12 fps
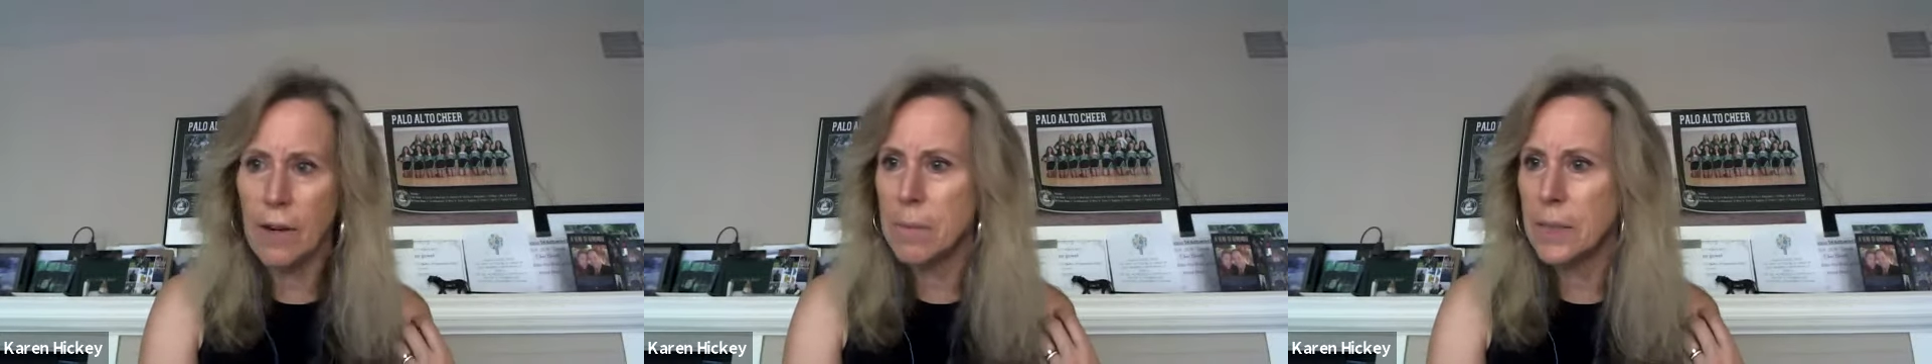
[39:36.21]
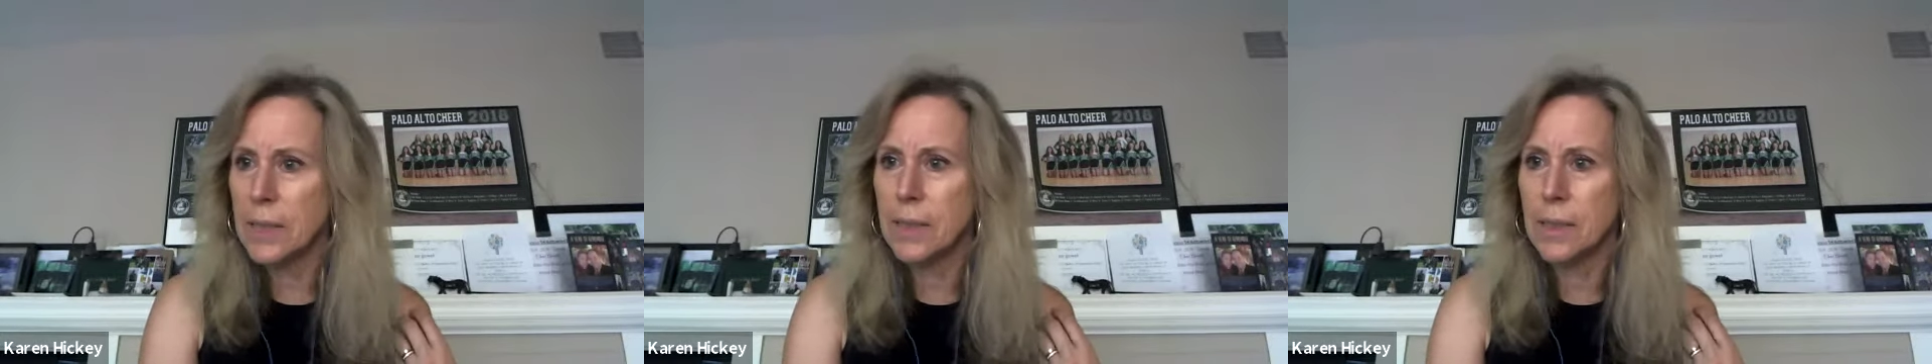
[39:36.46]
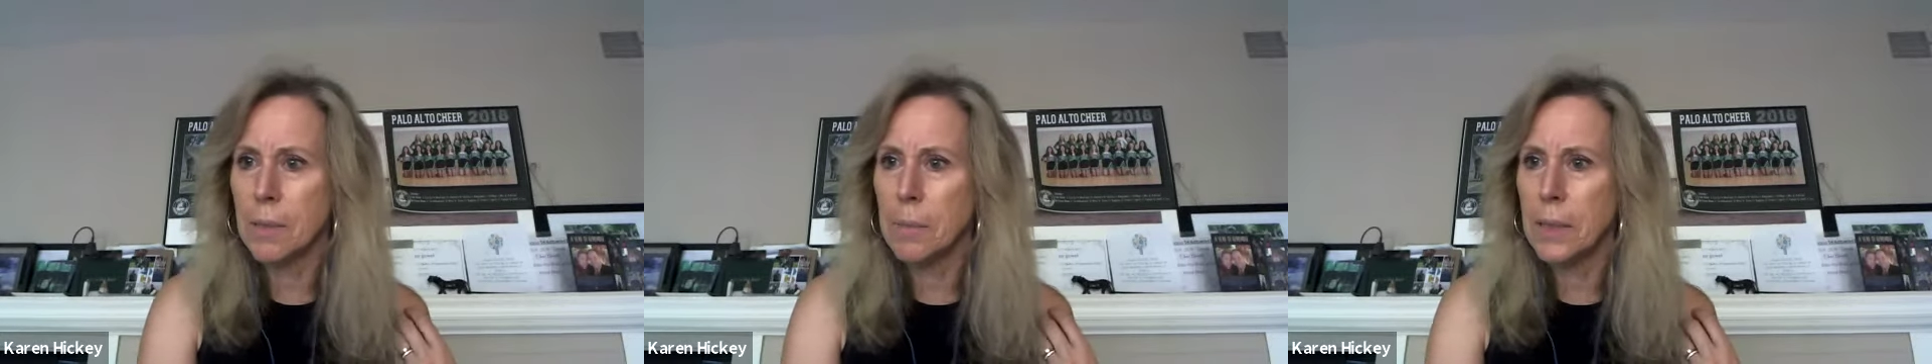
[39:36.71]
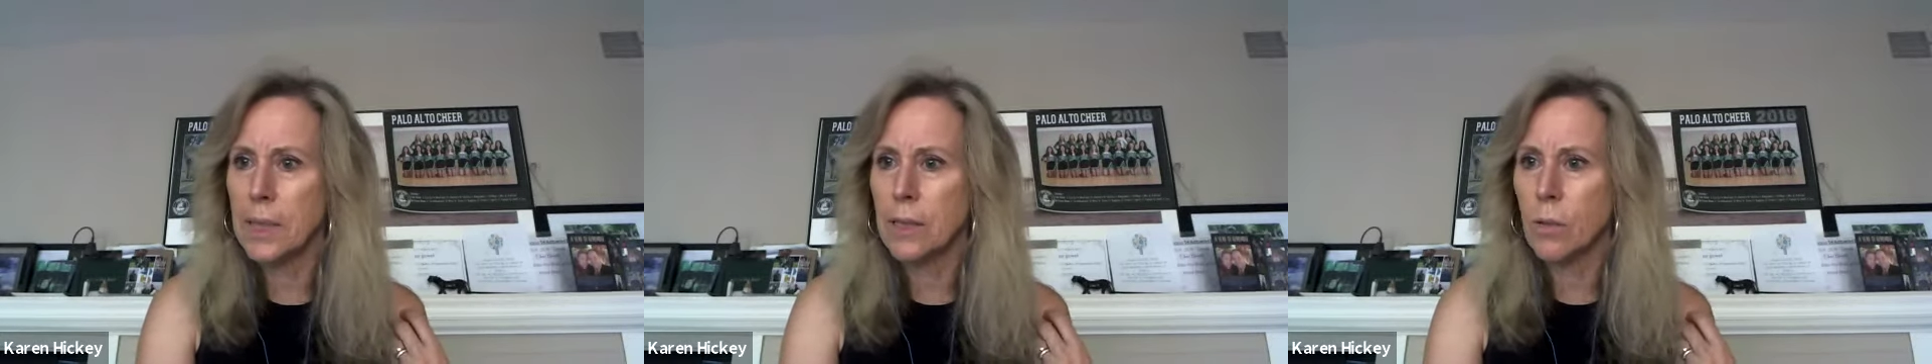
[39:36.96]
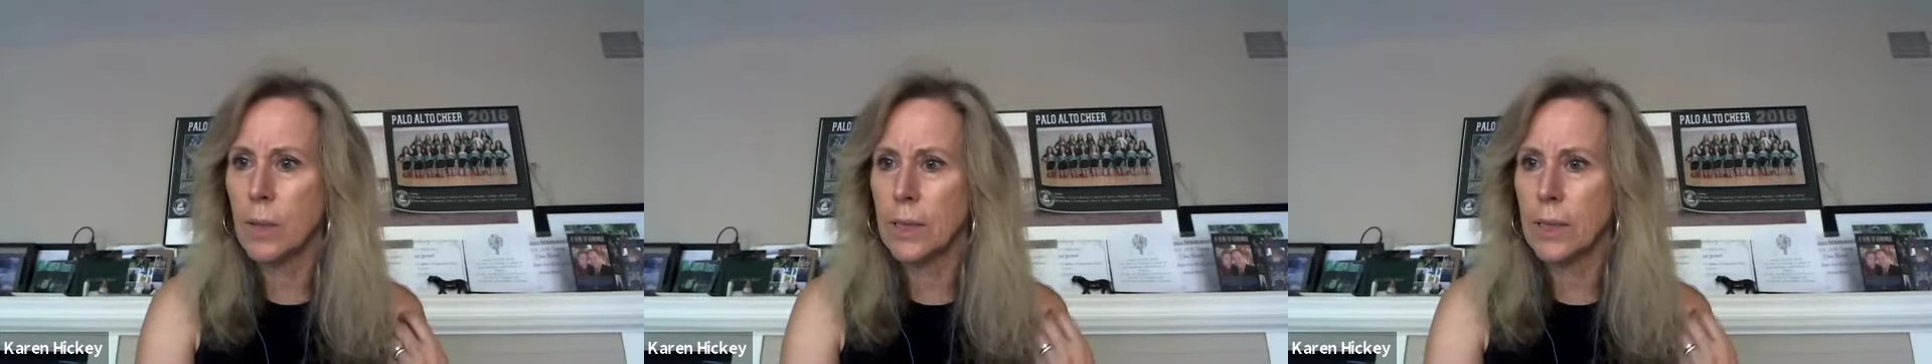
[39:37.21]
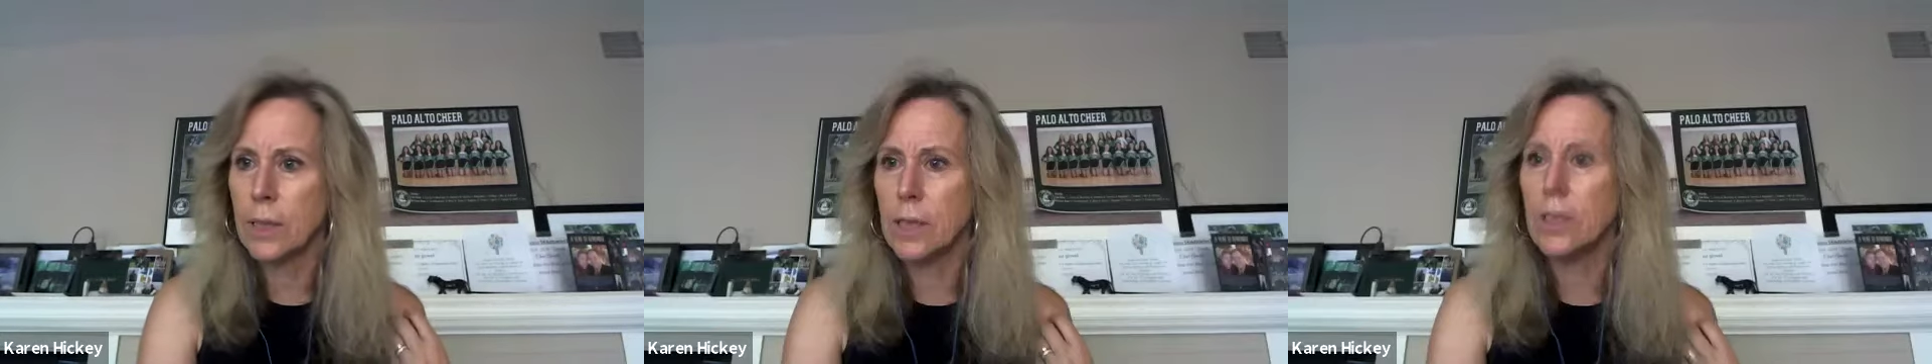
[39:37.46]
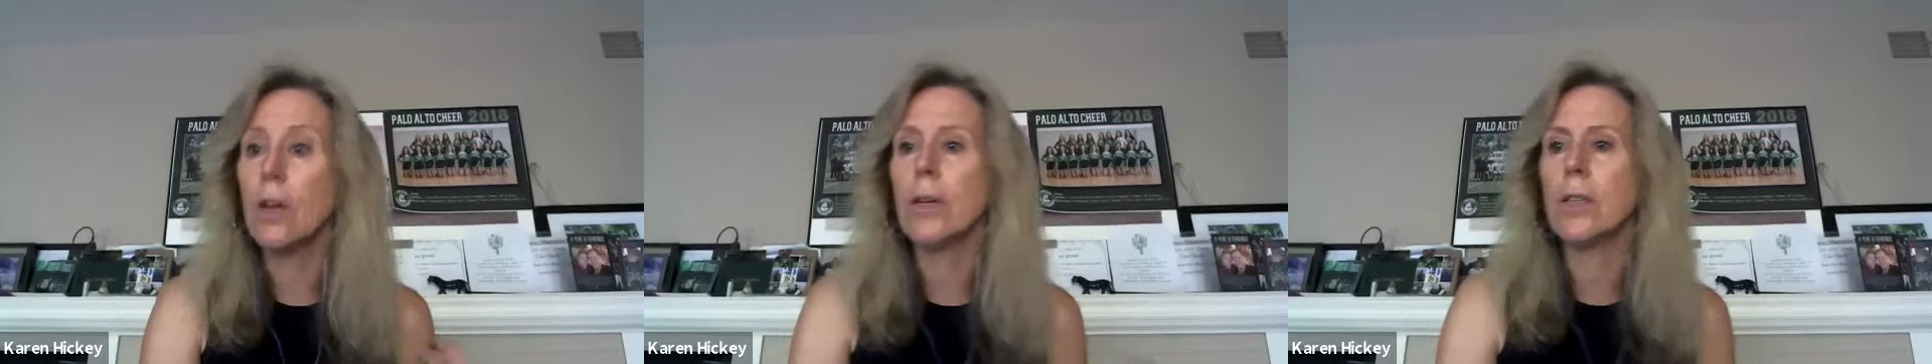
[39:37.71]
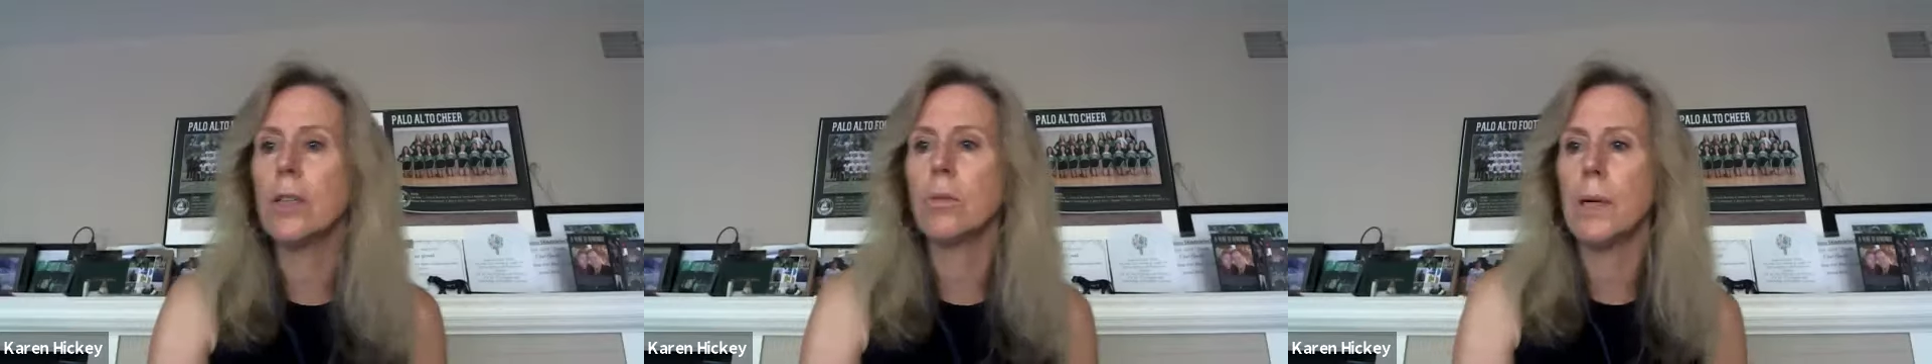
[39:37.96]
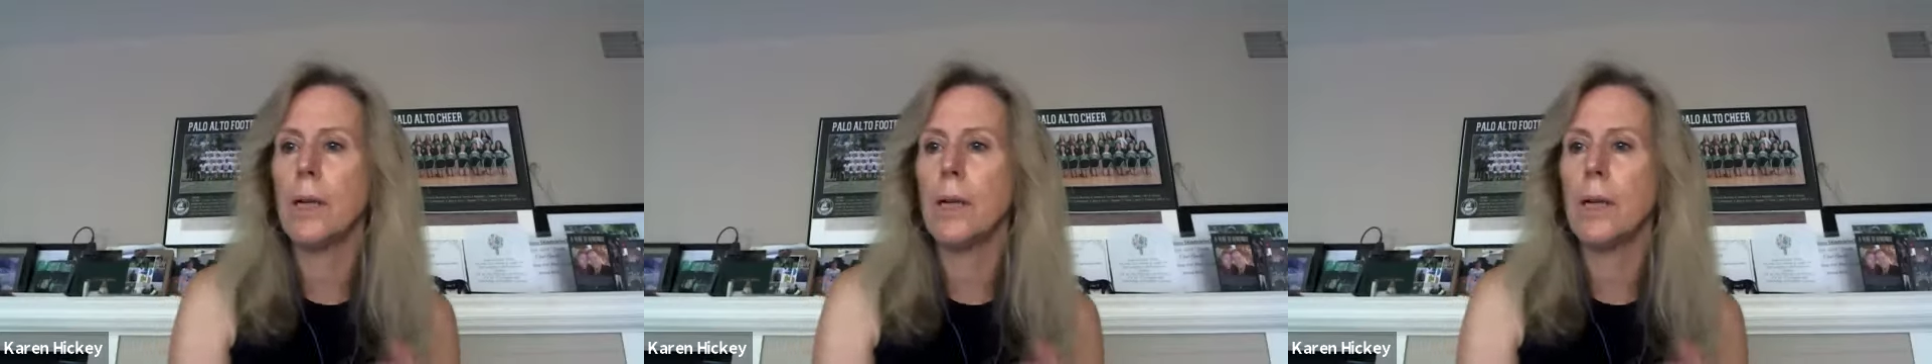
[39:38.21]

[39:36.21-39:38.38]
missed somebody's questions. Oh, here's one.